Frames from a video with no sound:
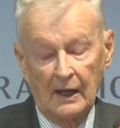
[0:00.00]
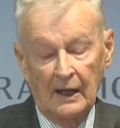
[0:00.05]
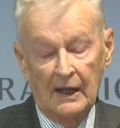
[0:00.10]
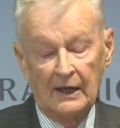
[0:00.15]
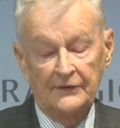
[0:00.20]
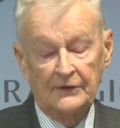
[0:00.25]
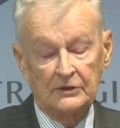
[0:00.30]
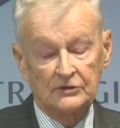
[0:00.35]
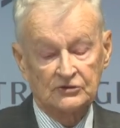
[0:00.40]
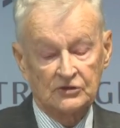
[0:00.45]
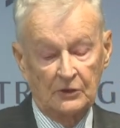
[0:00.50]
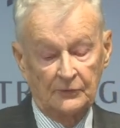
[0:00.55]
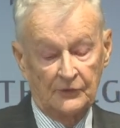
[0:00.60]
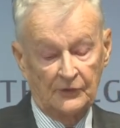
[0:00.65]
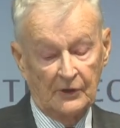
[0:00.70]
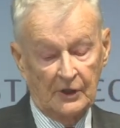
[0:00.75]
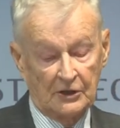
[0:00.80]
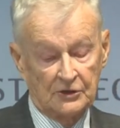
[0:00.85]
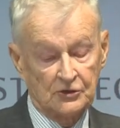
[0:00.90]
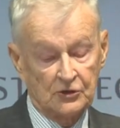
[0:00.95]
I think some
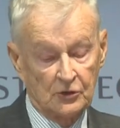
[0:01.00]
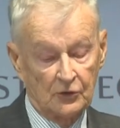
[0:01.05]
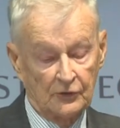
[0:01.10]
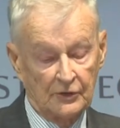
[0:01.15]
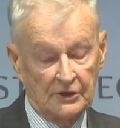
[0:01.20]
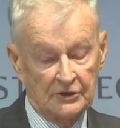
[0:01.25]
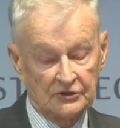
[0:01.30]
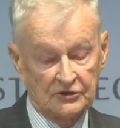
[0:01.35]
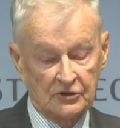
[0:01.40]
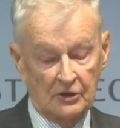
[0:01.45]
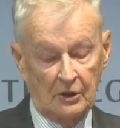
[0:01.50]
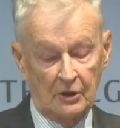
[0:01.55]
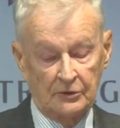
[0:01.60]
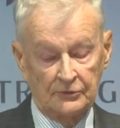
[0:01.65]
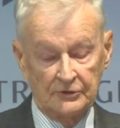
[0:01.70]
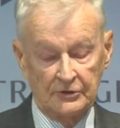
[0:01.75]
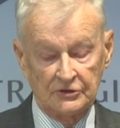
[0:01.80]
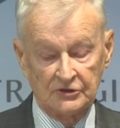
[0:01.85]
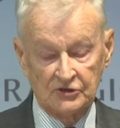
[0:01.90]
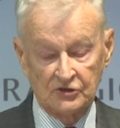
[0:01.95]
reassurance
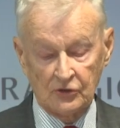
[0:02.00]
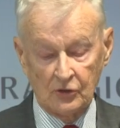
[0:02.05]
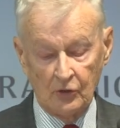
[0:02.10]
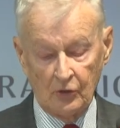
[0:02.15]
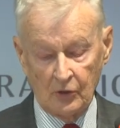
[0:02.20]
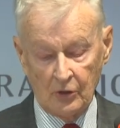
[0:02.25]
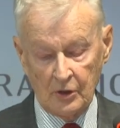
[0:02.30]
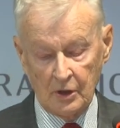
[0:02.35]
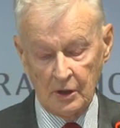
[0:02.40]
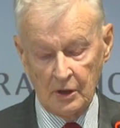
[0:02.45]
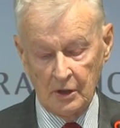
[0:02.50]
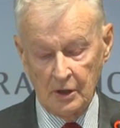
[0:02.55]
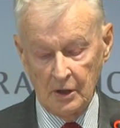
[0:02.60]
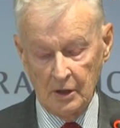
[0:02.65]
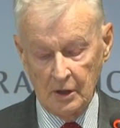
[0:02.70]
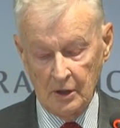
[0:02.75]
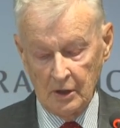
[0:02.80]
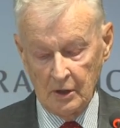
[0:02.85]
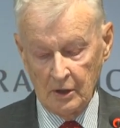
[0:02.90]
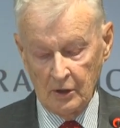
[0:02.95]
on this score
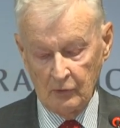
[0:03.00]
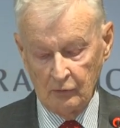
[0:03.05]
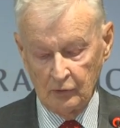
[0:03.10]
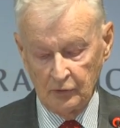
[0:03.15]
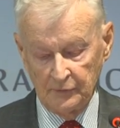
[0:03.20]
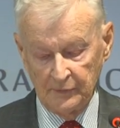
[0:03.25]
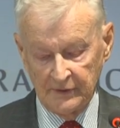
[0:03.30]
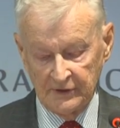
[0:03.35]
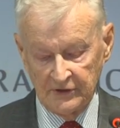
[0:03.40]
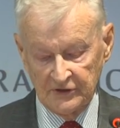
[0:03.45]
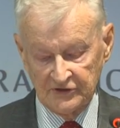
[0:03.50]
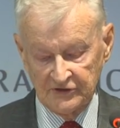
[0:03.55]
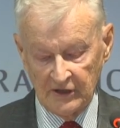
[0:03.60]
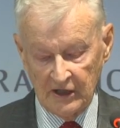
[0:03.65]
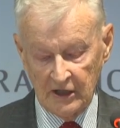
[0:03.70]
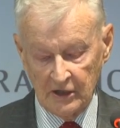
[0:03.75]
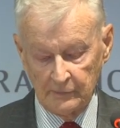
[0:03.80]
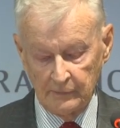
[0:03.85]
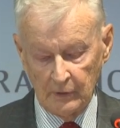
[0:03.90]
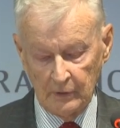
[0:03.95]
would be
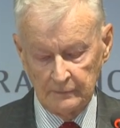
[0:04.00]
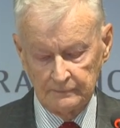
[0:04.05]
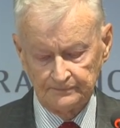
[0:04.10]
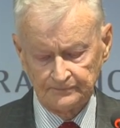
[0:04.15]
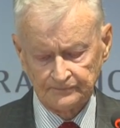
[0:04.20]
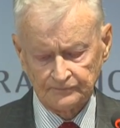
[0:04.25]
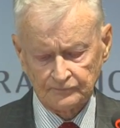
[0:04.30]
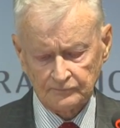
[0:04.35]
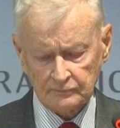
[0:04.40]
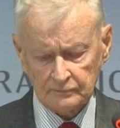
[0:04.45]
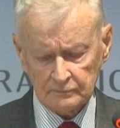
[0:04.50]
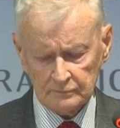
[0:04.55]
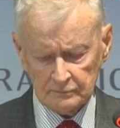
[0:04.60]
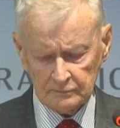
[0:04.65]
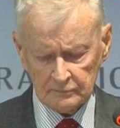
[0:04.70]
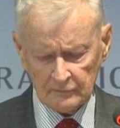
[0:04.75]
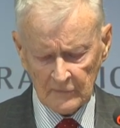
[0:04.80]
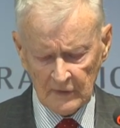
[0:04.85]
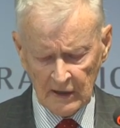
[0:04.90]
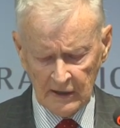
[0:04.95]
desirable.
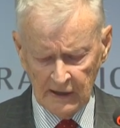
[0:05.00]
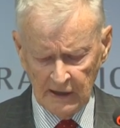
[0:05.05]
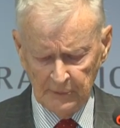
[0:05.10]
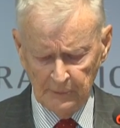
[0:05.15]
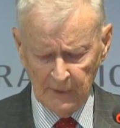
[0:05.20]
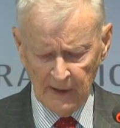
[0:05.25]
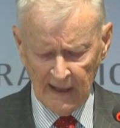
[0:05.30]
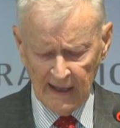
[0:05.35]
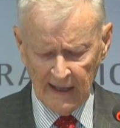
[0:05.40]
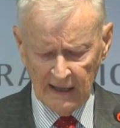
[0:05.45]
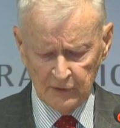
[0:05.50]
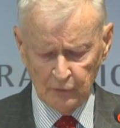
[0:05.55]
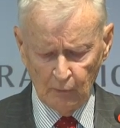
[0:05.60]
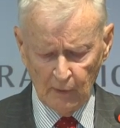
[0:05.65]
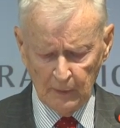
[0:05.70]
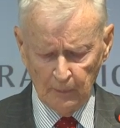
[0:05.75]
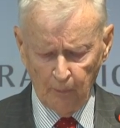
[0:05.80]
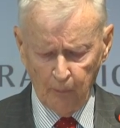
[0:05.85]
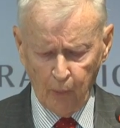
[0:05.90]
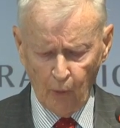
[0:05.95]
Let me add
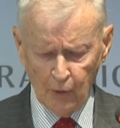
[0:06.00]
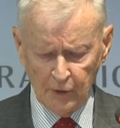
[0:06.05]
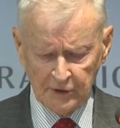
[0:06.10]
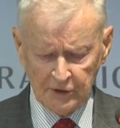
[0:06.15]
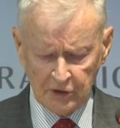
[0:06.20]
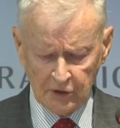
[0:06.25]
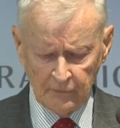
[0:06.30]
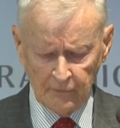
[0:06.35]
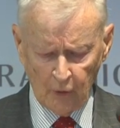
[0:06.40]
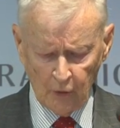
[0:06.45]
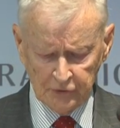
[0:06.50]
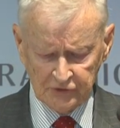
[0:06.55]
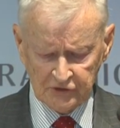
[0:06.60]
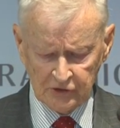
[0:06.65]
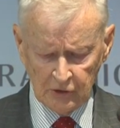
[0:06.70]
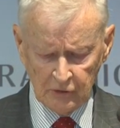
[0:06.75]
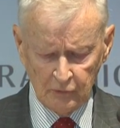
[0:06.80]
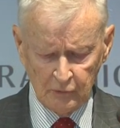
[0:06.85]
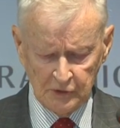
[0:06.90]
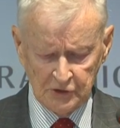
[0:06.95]
one point
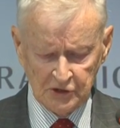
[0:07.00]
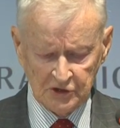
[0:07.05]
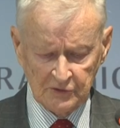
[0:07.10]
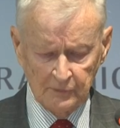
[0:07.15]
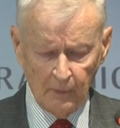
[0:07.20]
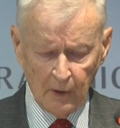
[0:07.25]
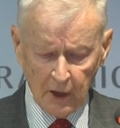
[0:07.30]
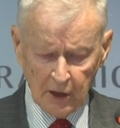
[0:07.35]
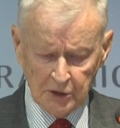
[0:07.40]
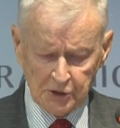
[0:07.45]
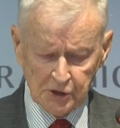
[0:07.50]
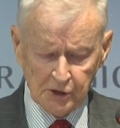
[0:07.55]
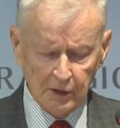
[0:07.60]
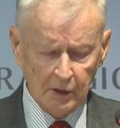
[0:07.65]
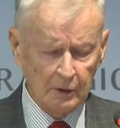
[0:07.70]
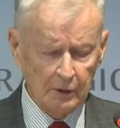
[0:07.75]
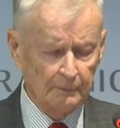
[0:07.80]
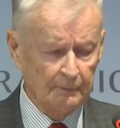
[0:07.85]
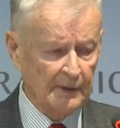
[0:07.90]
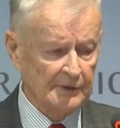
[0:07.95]
also, which is
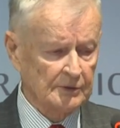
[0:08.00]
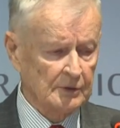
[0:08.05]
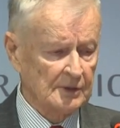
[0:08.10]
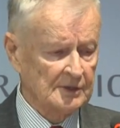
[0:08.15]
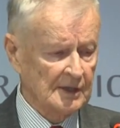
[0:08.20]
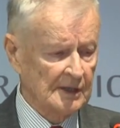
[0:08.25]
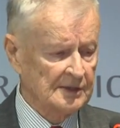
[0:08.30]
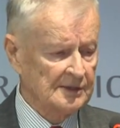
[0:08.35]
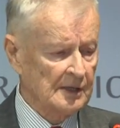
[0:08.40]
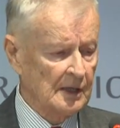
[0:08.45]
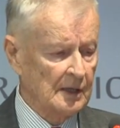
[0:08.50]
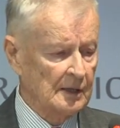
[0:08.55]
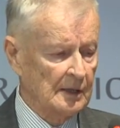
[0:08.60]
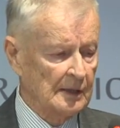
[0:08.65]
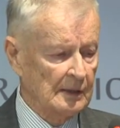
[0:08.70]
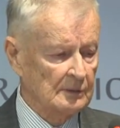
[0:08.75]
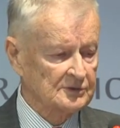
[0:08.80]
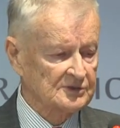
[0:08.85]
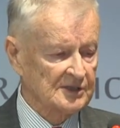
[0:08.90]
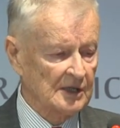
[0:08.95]
marginal but not entirely
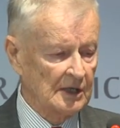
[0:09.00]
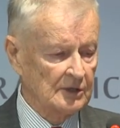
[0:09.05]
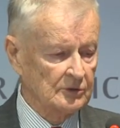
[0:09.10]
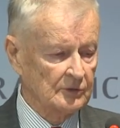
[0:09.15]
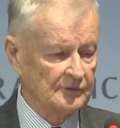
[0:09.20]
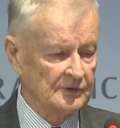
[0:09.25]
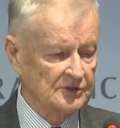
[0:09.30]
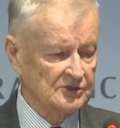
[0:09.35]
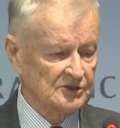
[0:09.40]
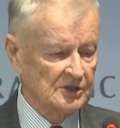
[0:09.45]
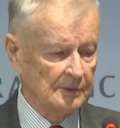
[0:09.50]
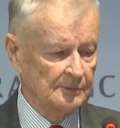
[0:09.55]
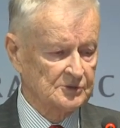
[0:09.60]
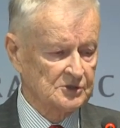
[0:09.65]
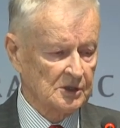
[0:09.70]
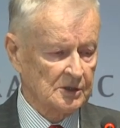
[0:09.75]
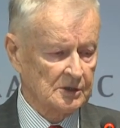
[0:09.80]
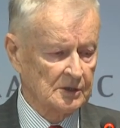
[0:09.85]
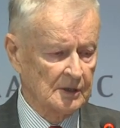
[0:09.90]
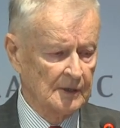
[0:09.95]
outside of the
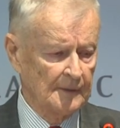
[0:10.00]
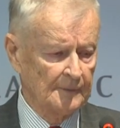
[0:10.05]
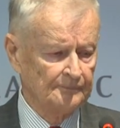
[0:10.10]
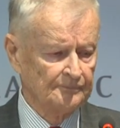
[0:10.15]
subject.